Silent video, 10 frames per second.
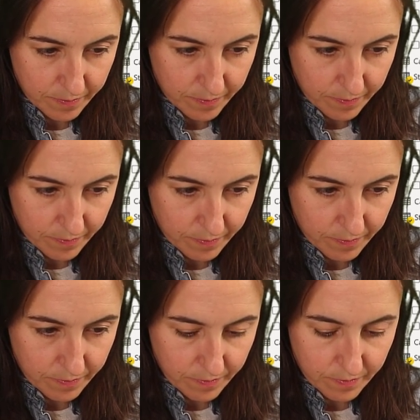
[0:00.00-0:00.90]

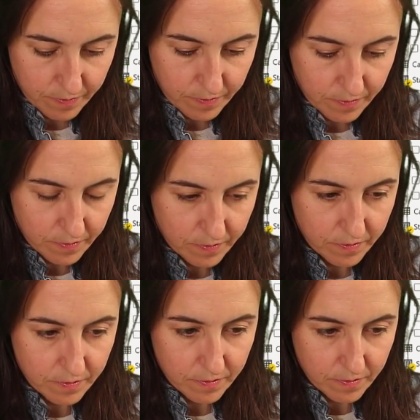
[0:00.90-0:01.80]
(no one is talking)